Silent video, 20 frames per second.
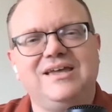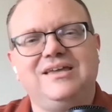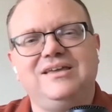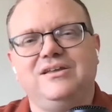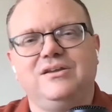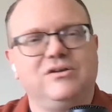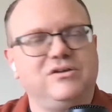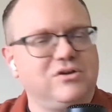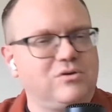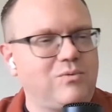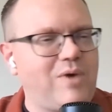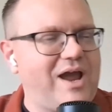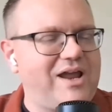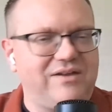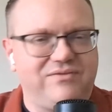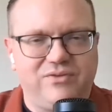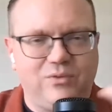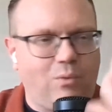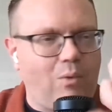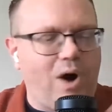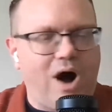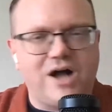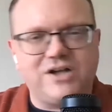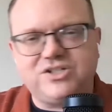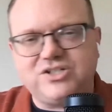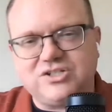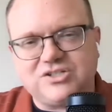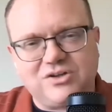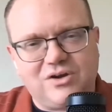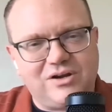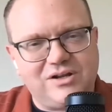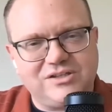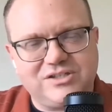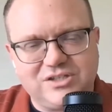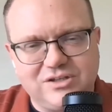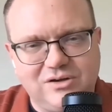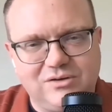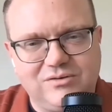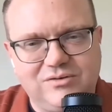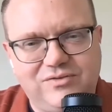you know, you're right. If the watch is on its
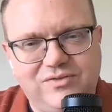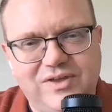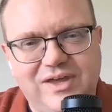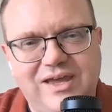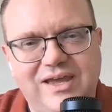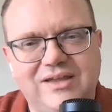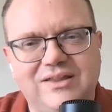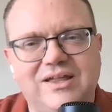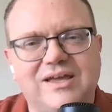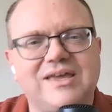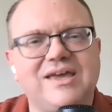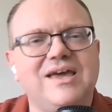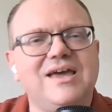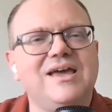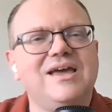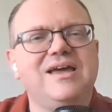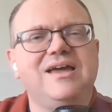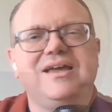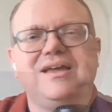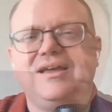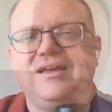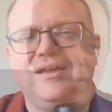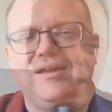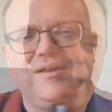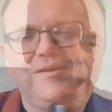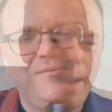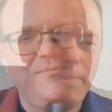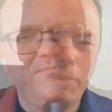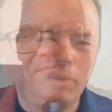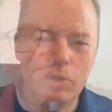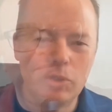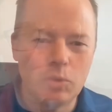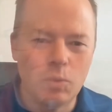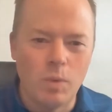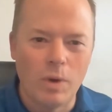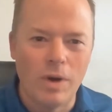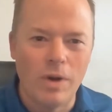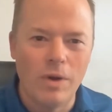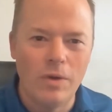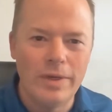own well, thing, like you get out of Apple's
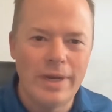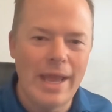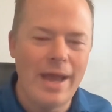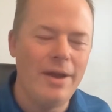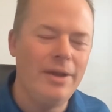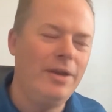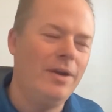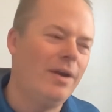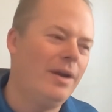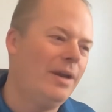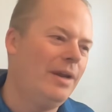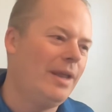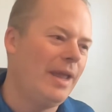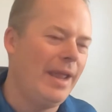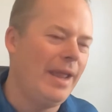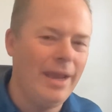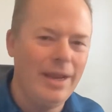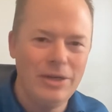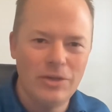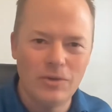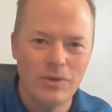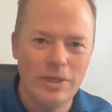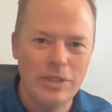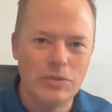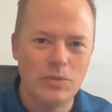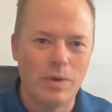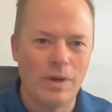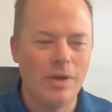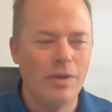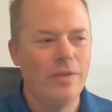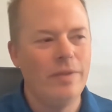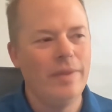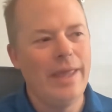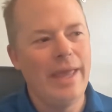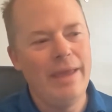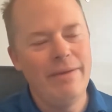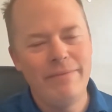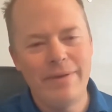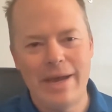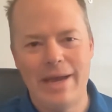world, now you're into Android's world, and
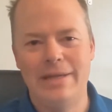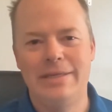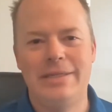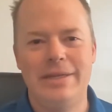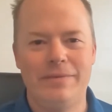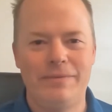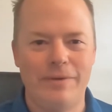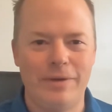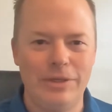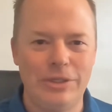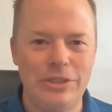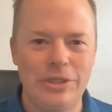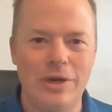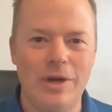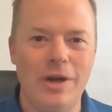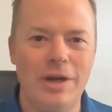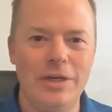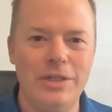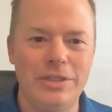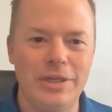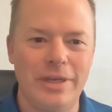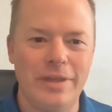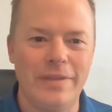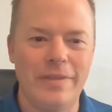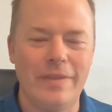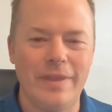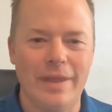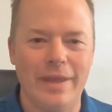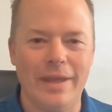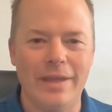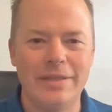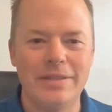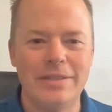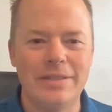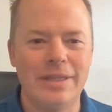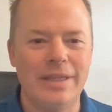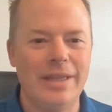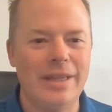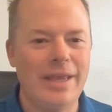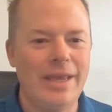they've got different charging things.
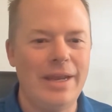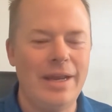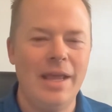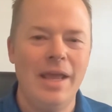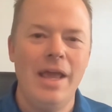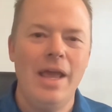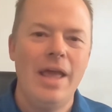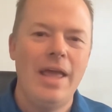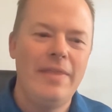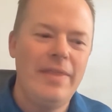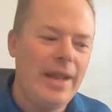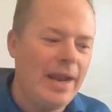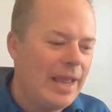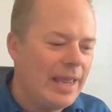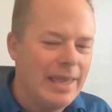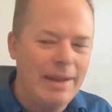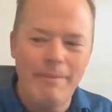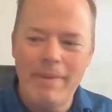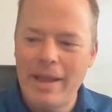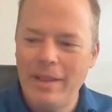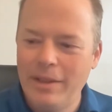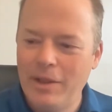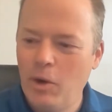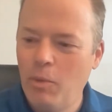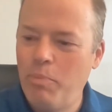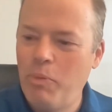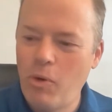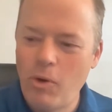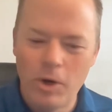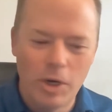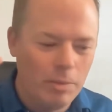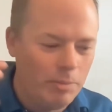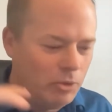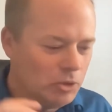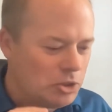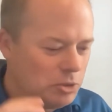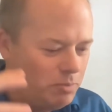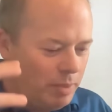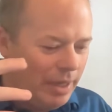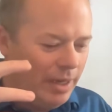Exactly. And then, and then I get my little portable
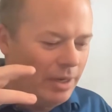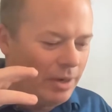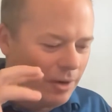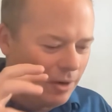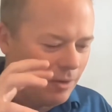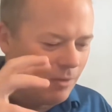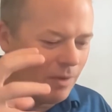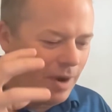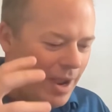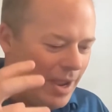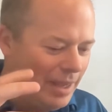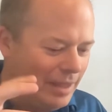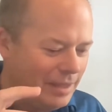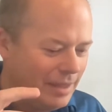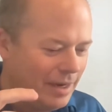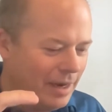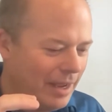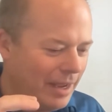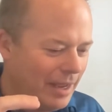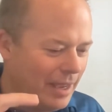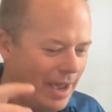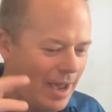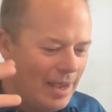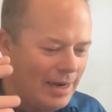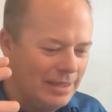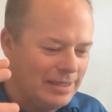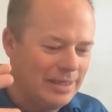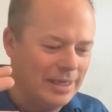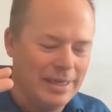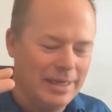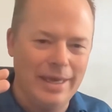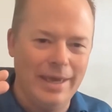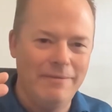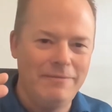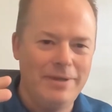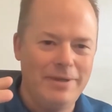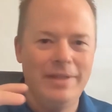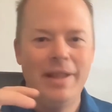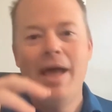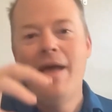speaker, right, that I got as a
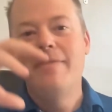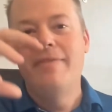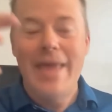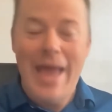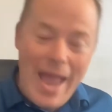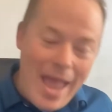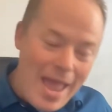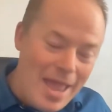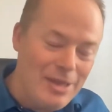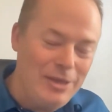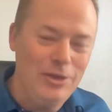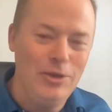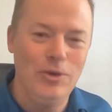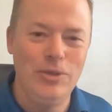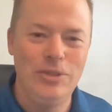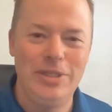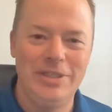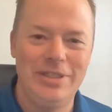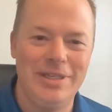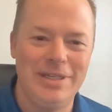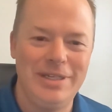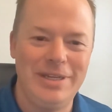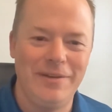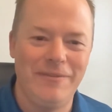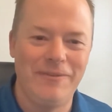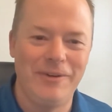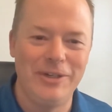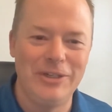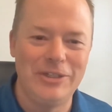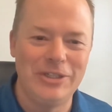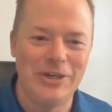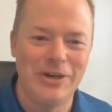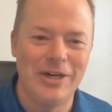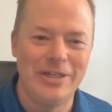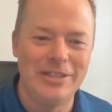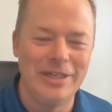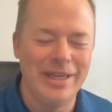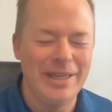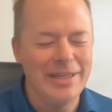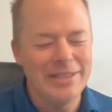gift, and that uses a different yep.
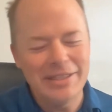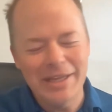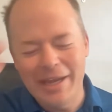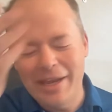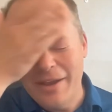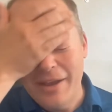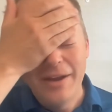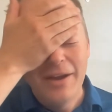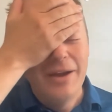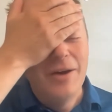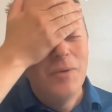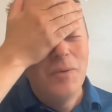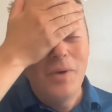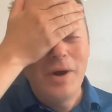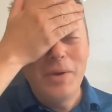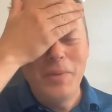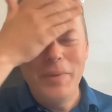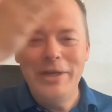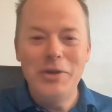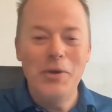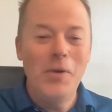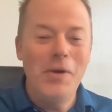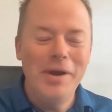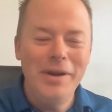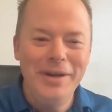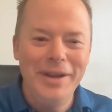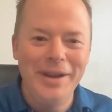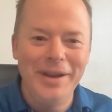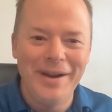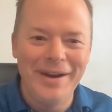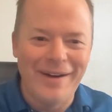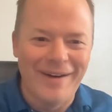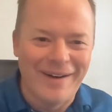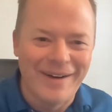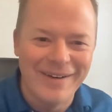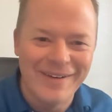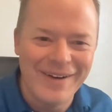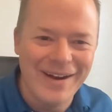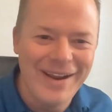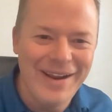charge. Yep. It's like, yep. what are we doing
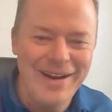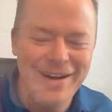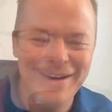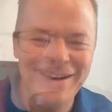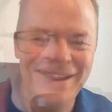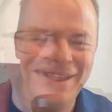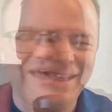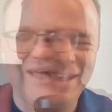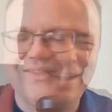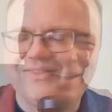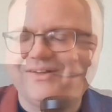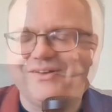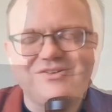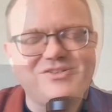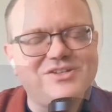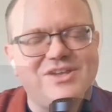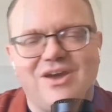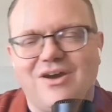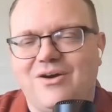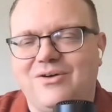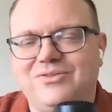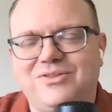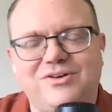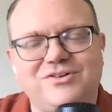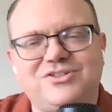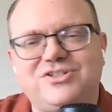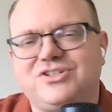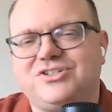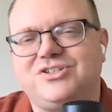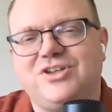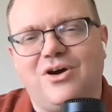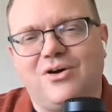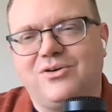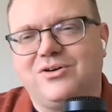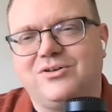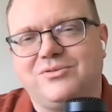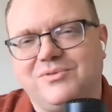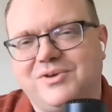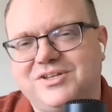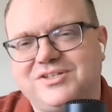here? Right? Yeah. yeah. There's no, there's just no
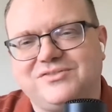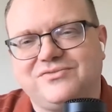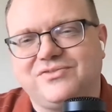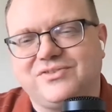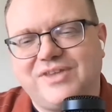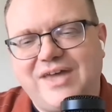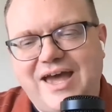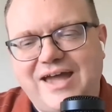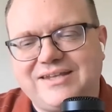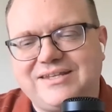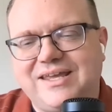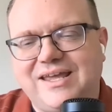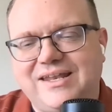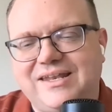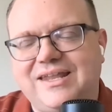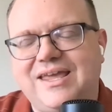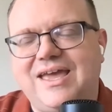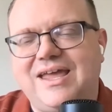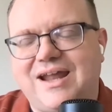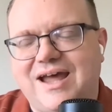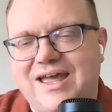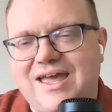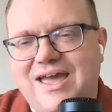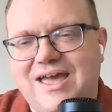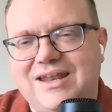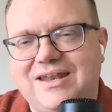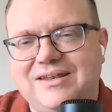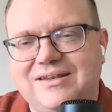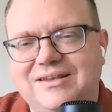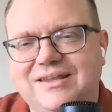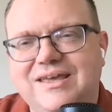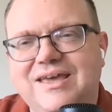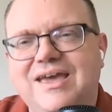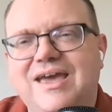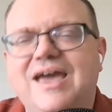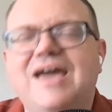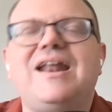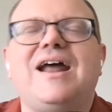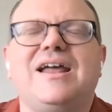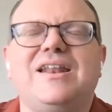good reason for that. And and I and
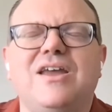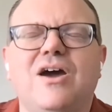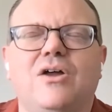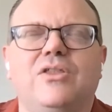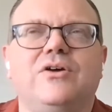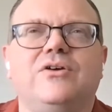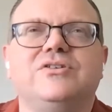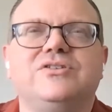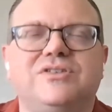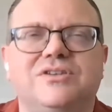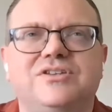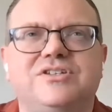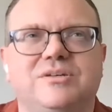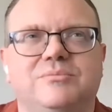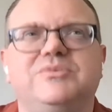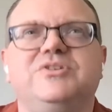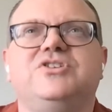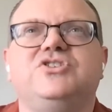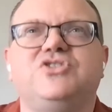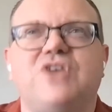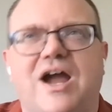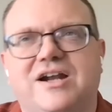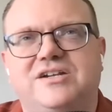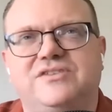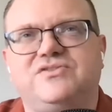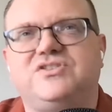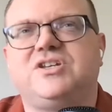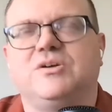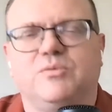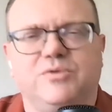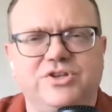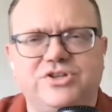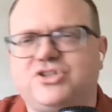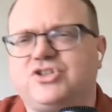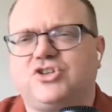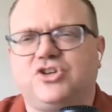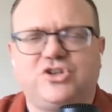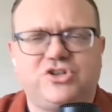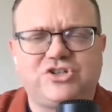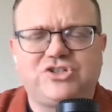and I know there's some of the detractors said, well, this
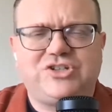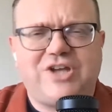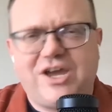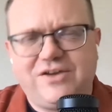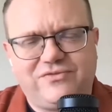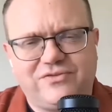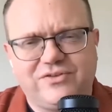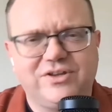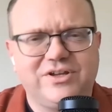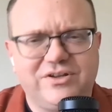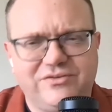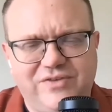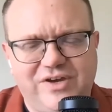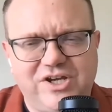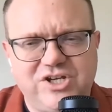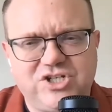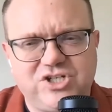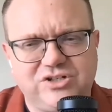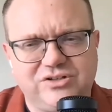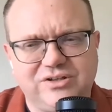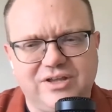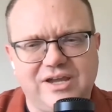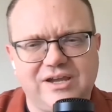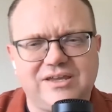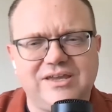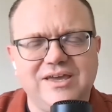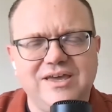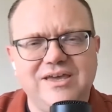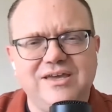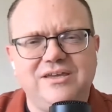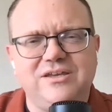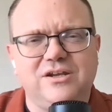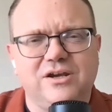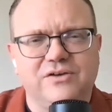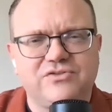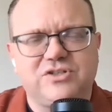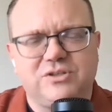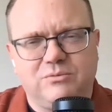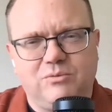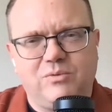is going to stifle innovation. Like, you know, if
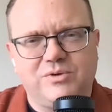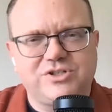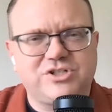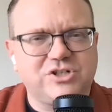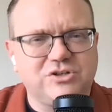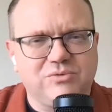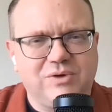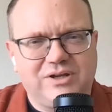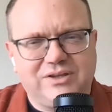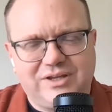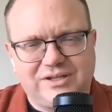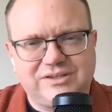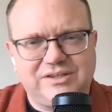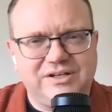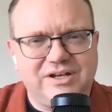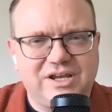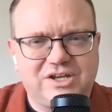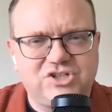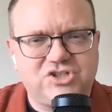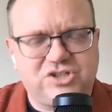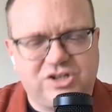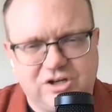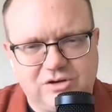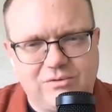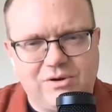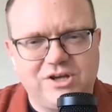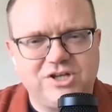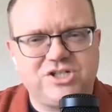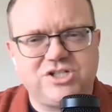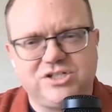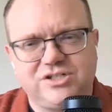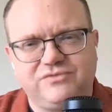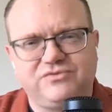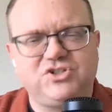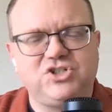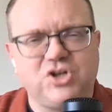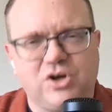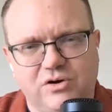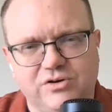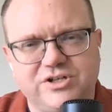someone wants to create like the next generation of
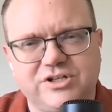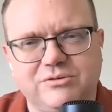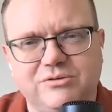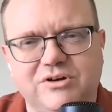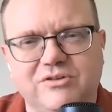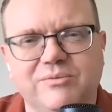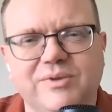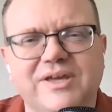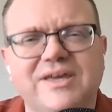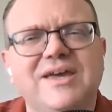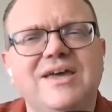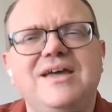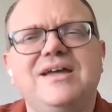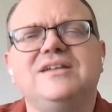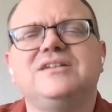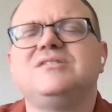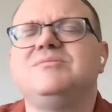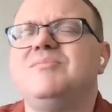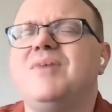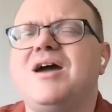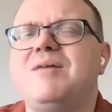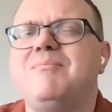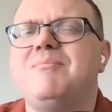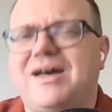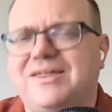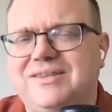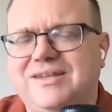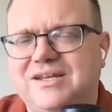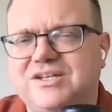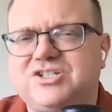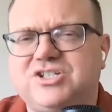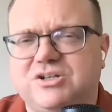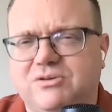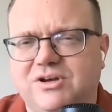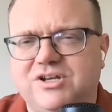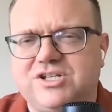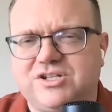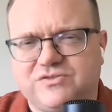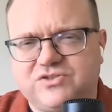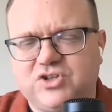charging, whatever. I'm like, to my mind, the next
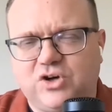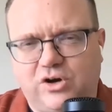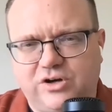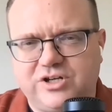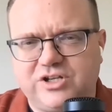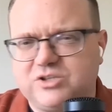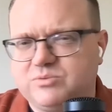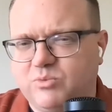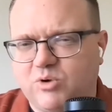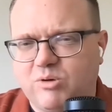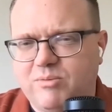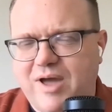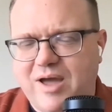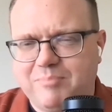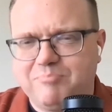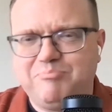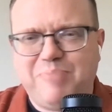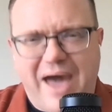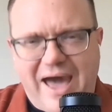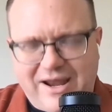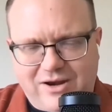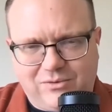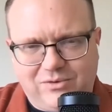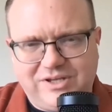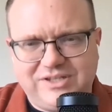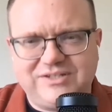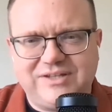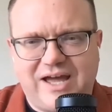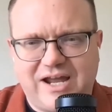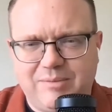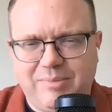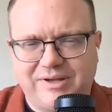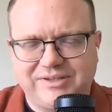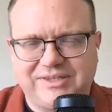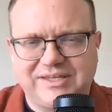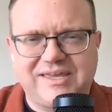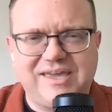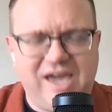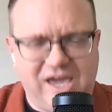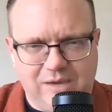generation of charging is more about batteries, not about
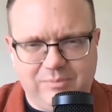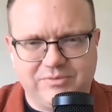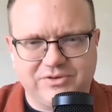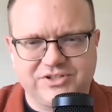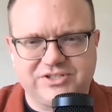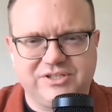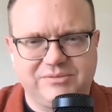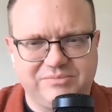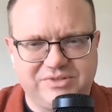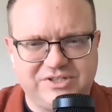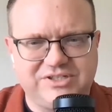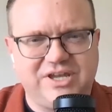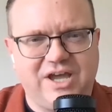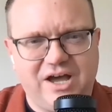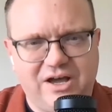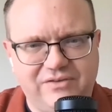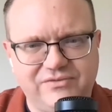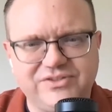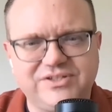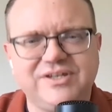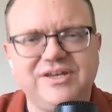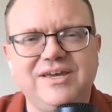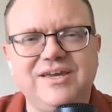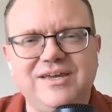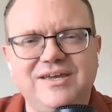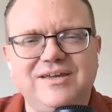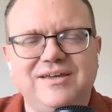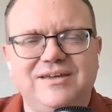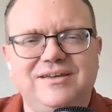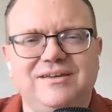the cables themselves. Right.